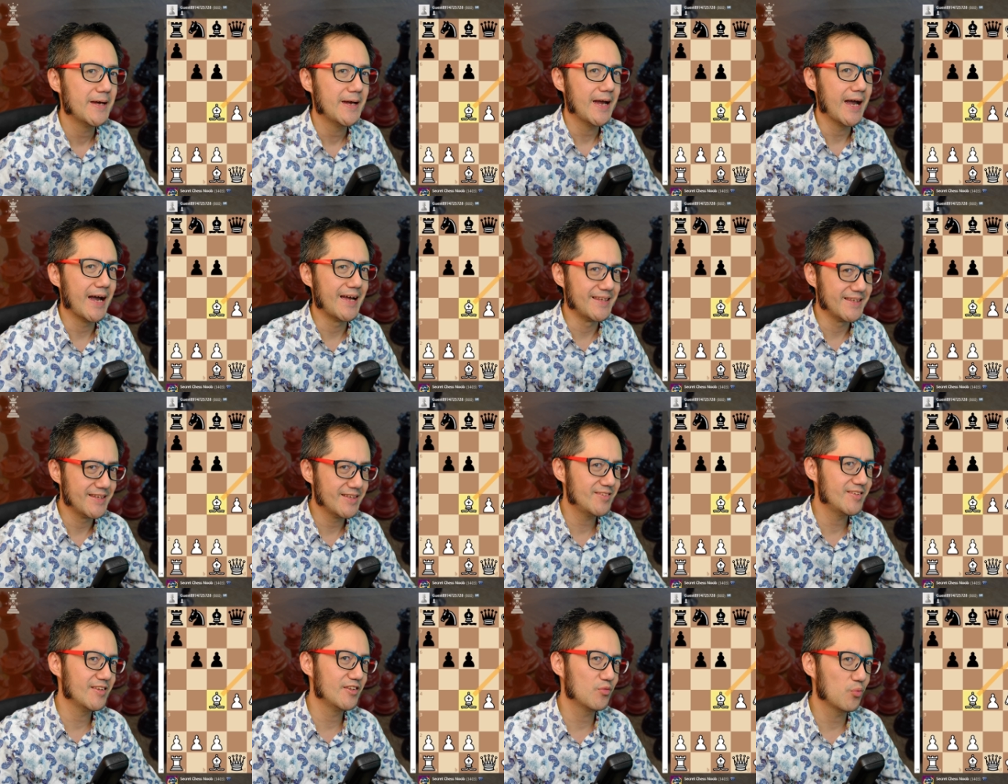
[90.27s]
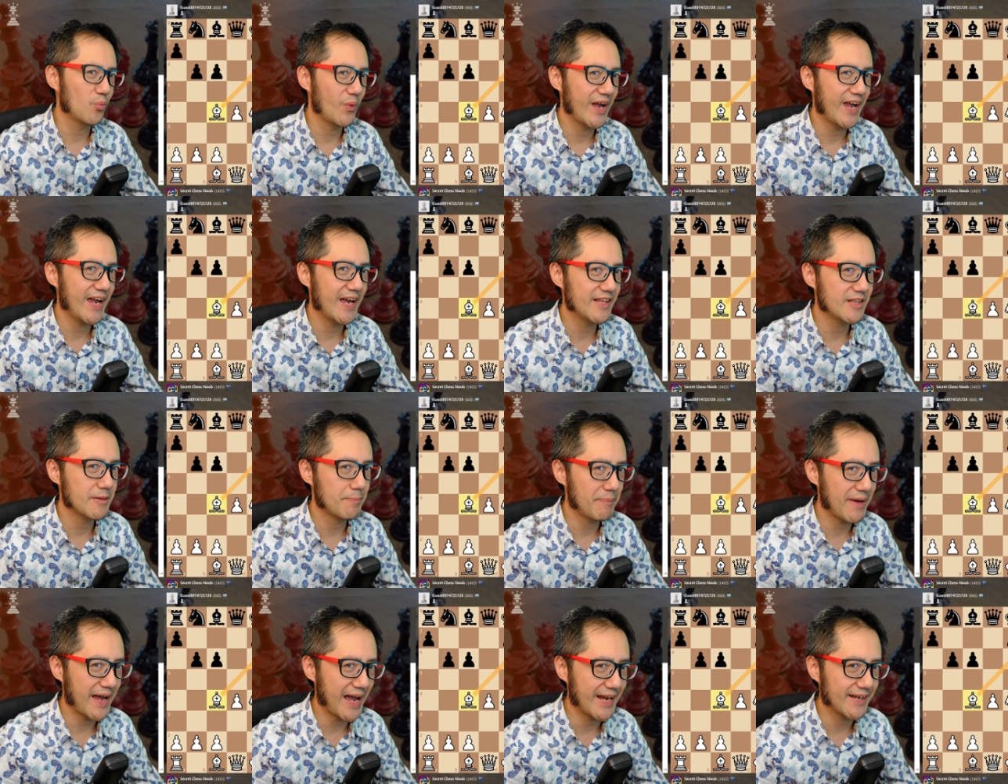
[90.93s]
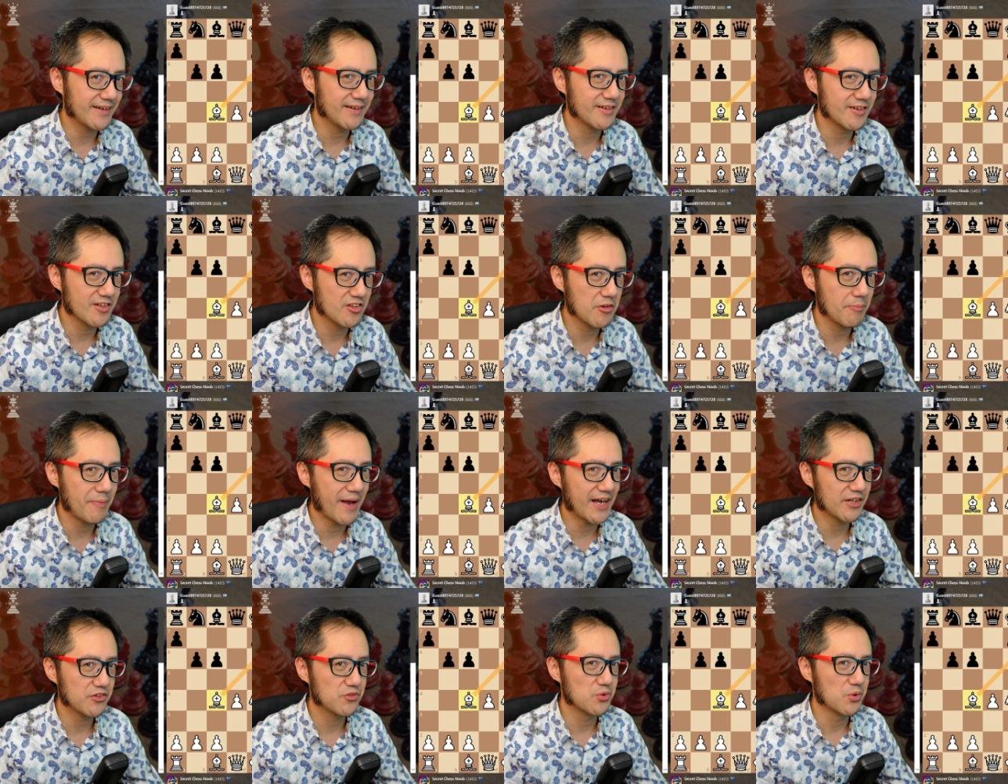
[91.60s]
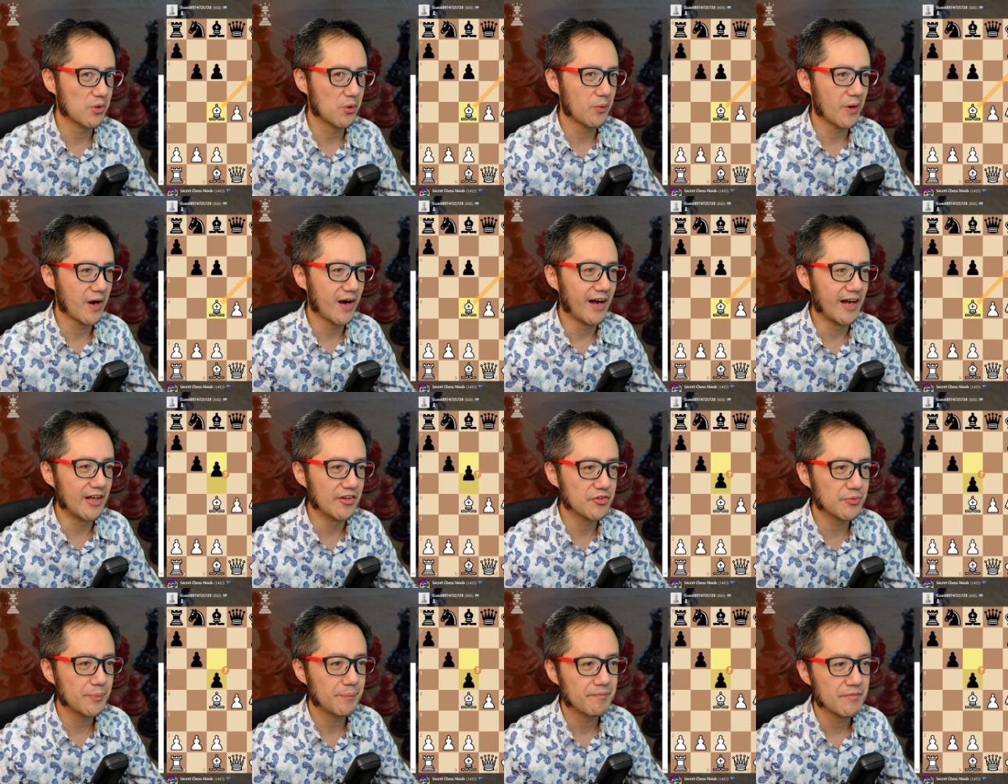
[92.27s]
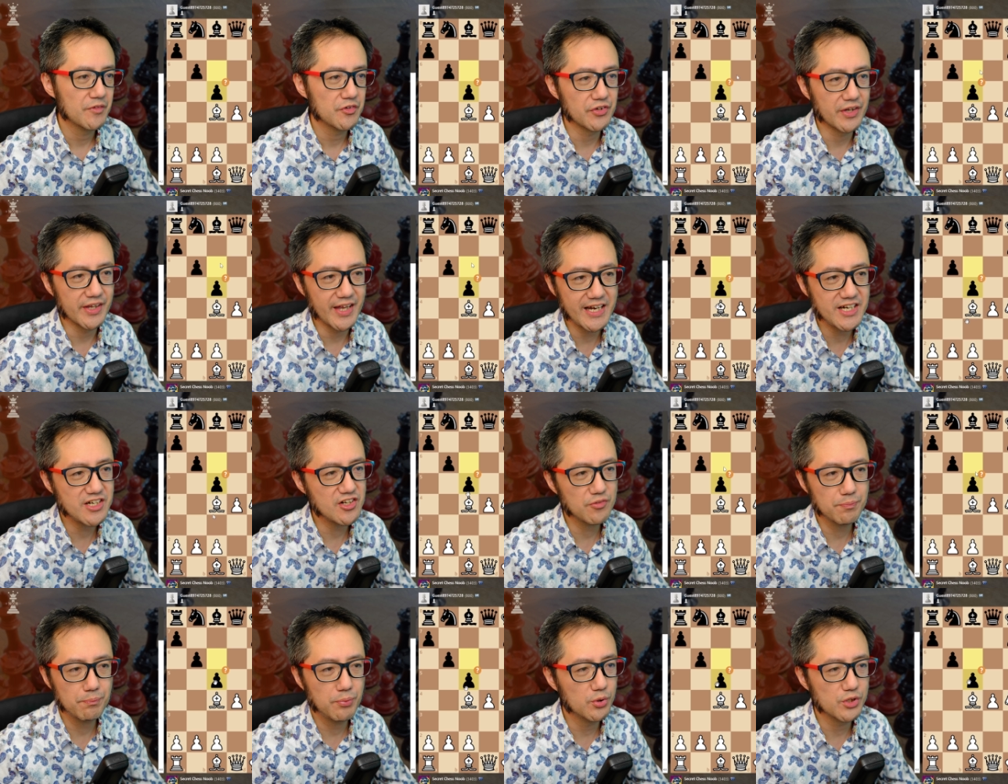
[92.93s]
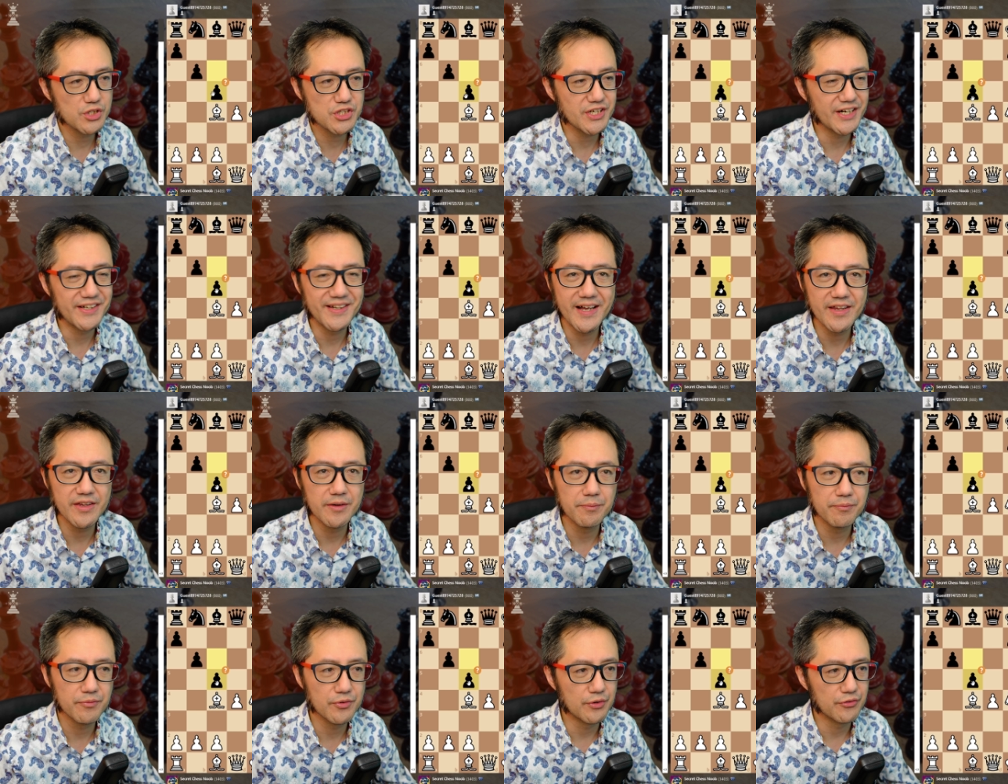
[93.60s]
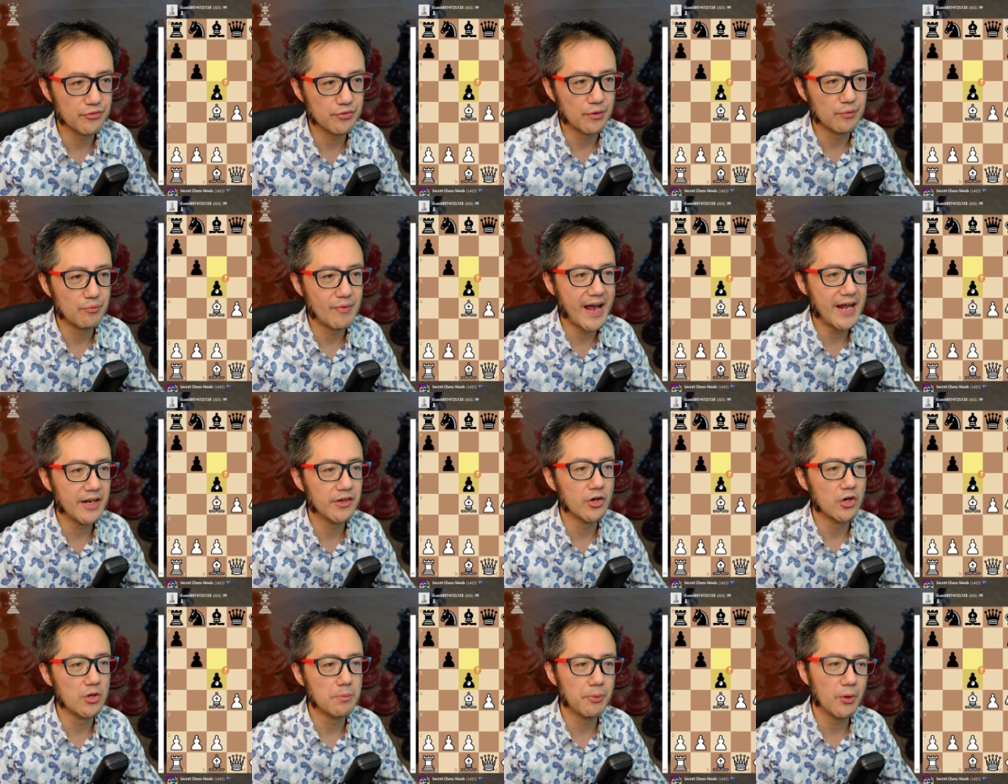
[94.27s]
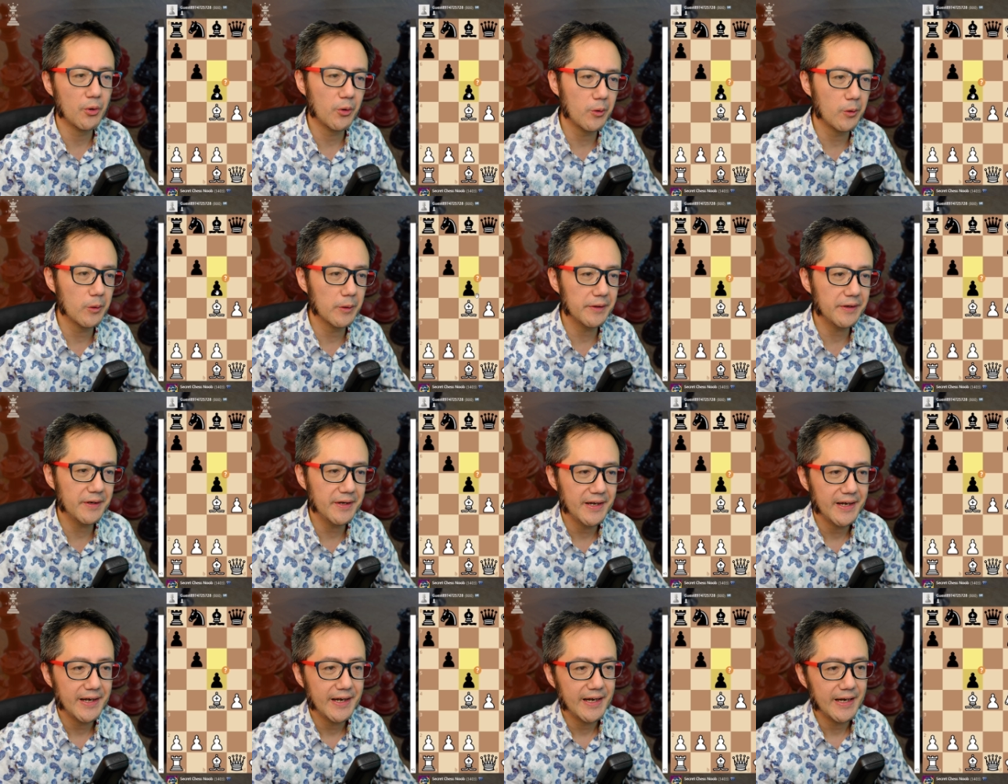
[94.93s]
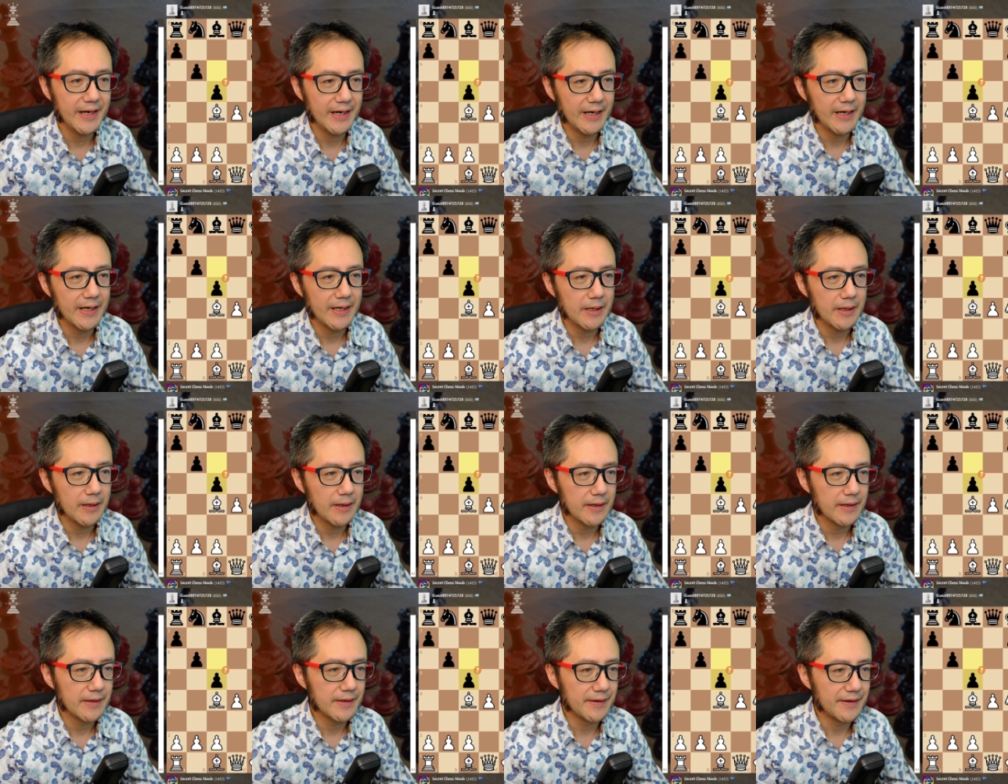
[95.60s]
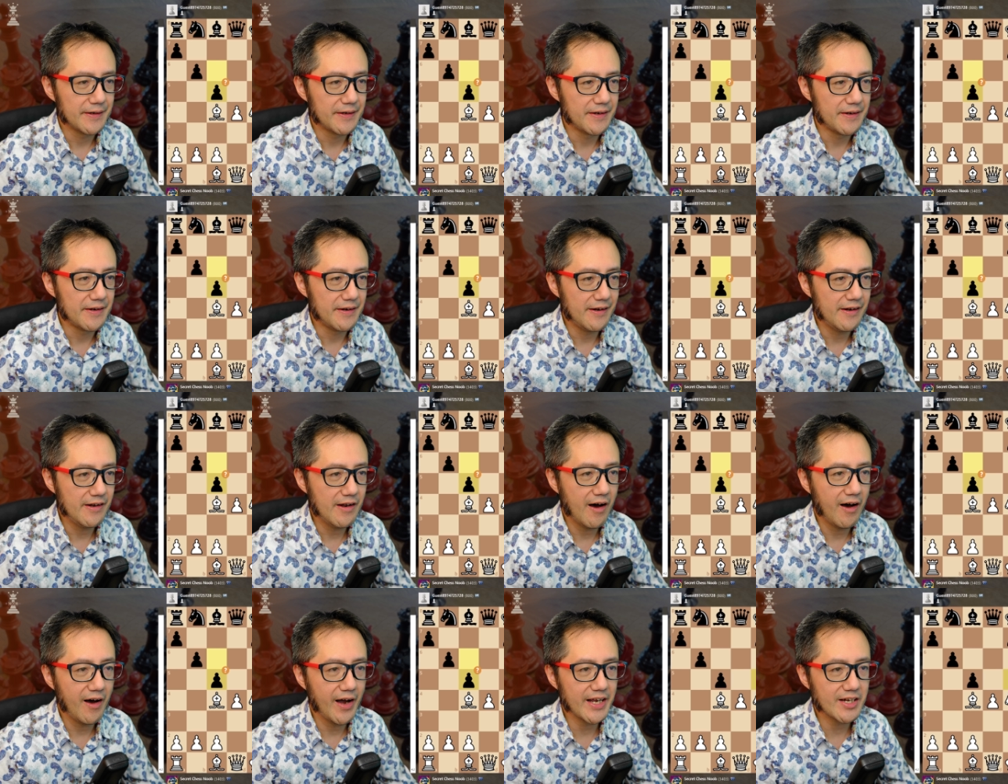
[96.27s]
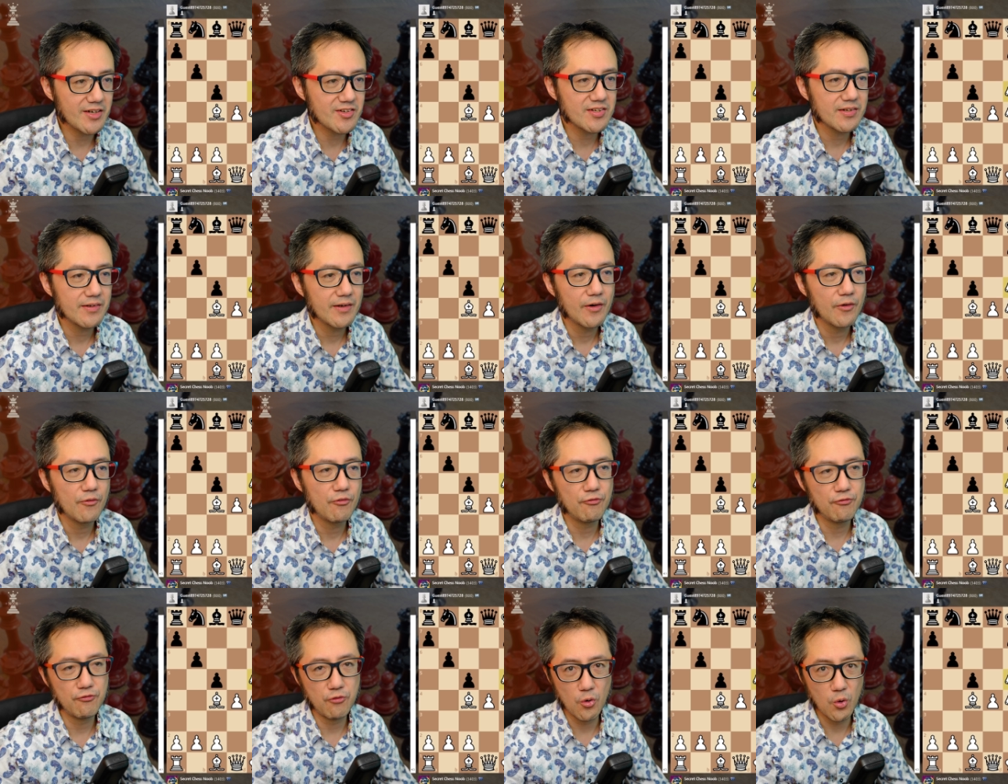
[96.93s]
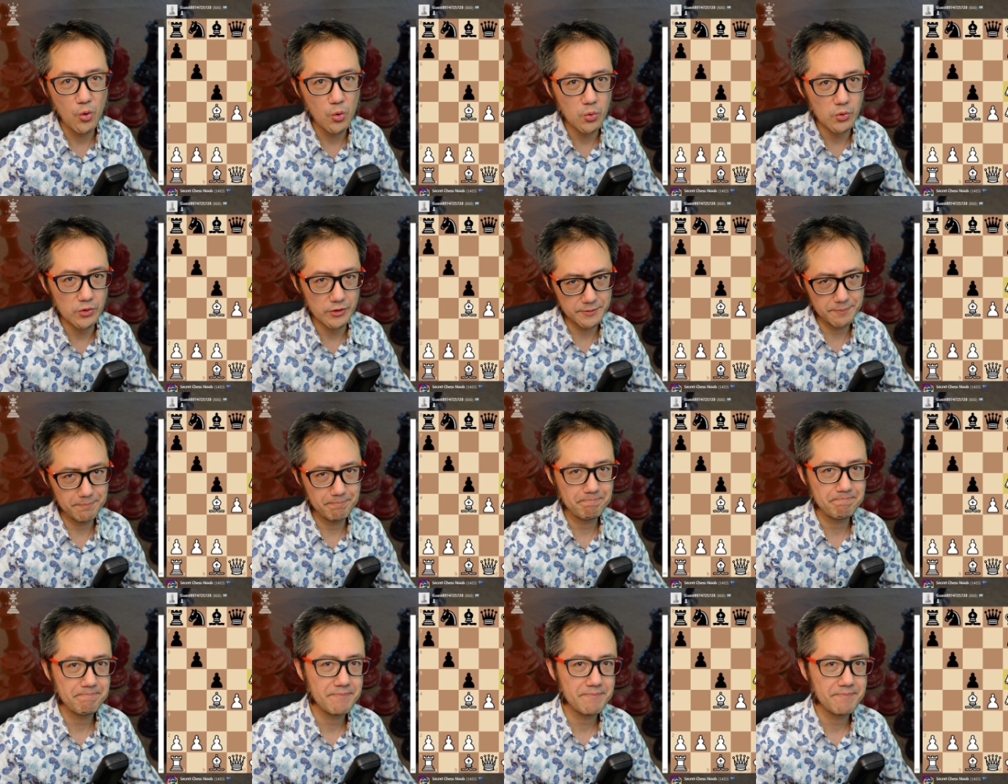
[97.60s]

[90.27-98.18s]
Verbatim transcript: and this is where the pattern is about to arise. So they just push another sort of rando pawn, knight forward.